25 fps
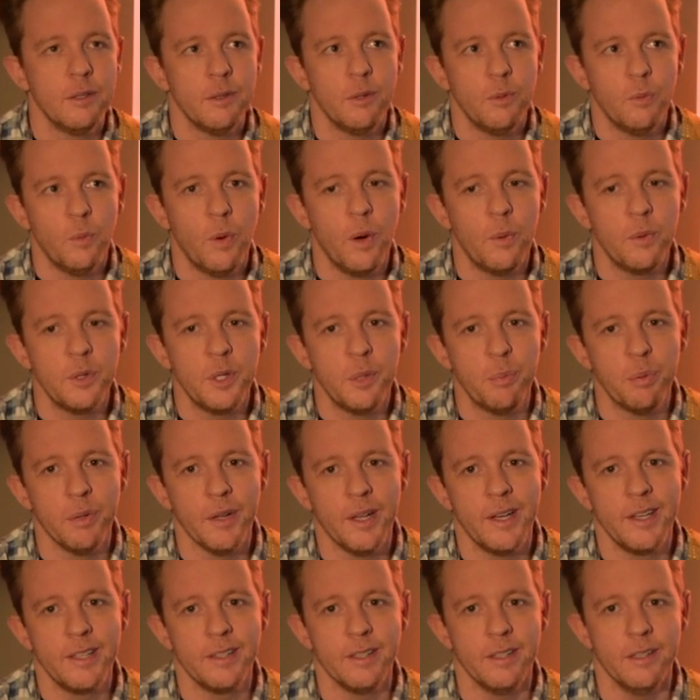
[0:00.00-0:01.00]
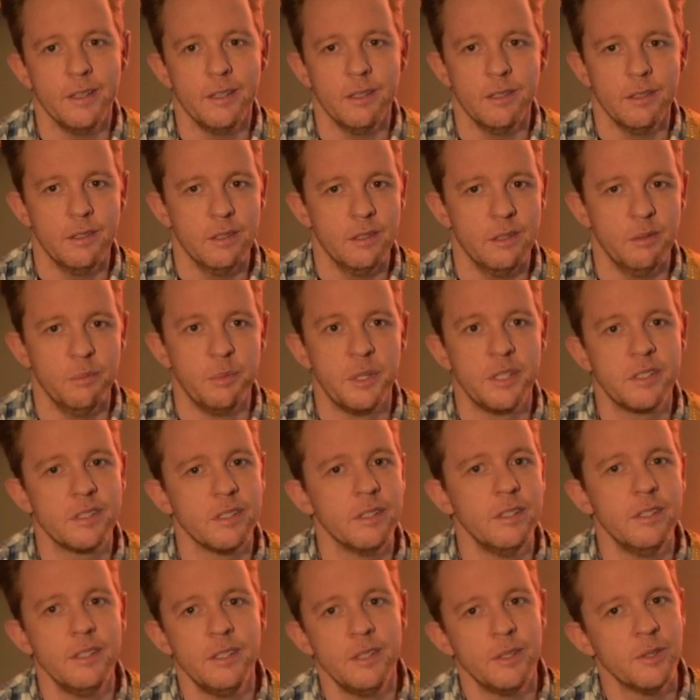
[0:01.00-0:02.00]
What were you playing there?
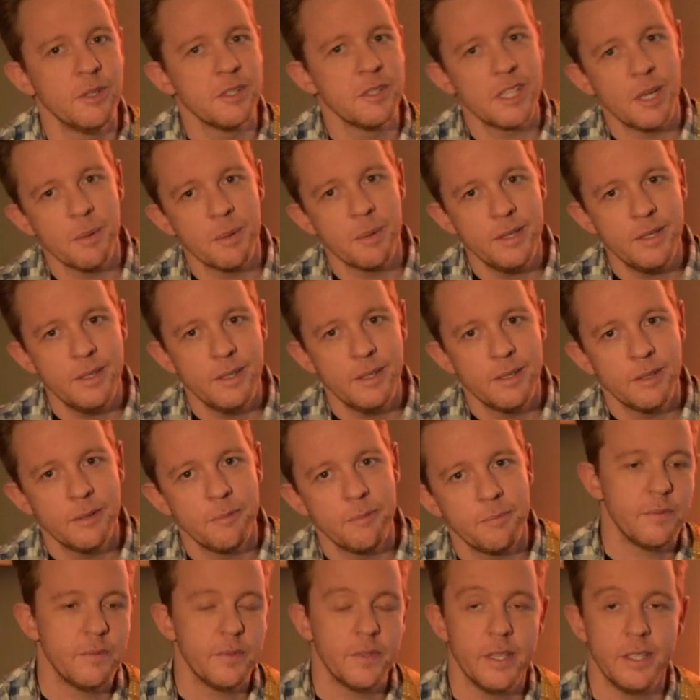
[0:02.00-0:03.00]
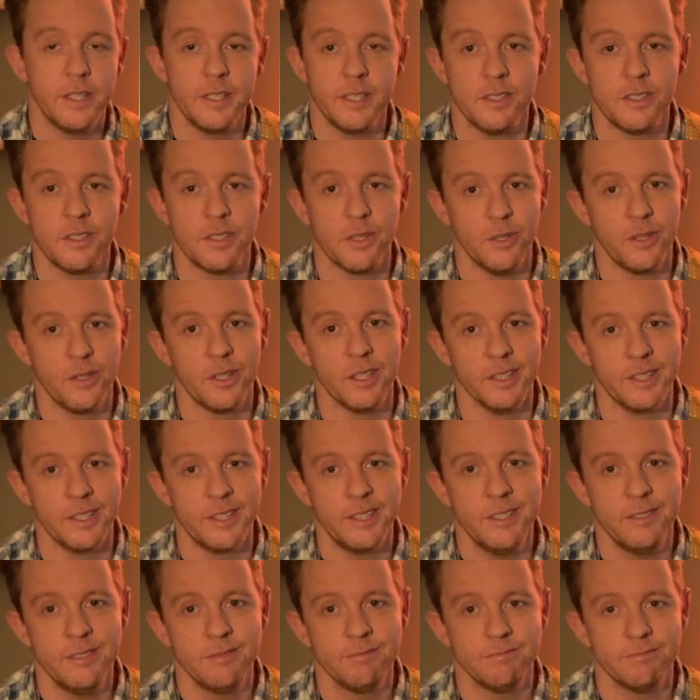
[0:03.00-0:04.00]
Mixolydian or something? And
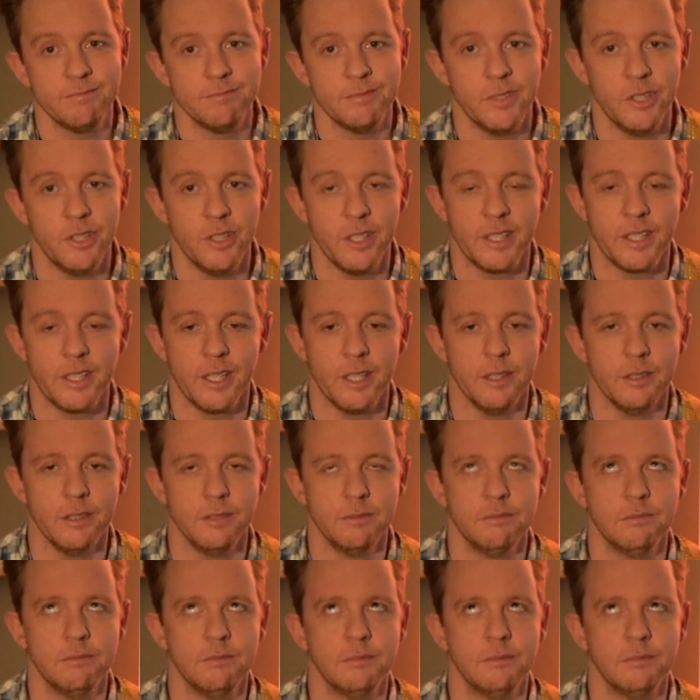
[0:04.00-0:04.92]
internally, I go,